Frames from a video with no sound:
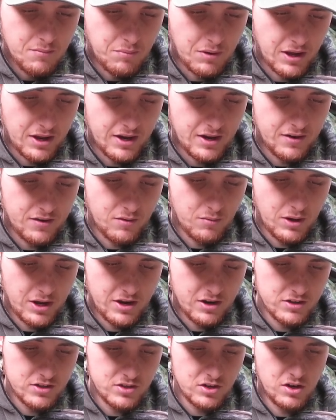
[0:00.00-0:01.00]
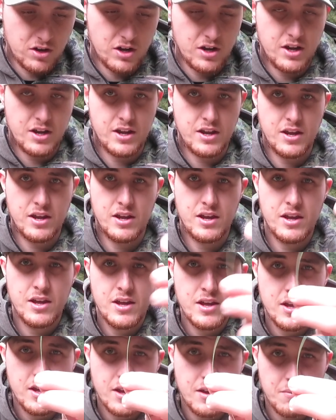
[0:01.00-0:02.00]
but the way I tie
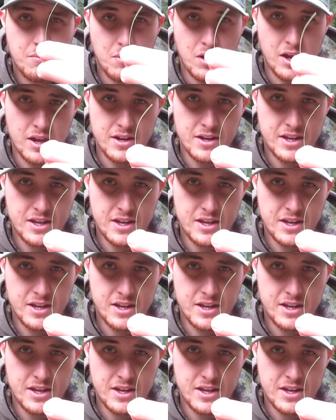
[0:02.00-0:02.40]
my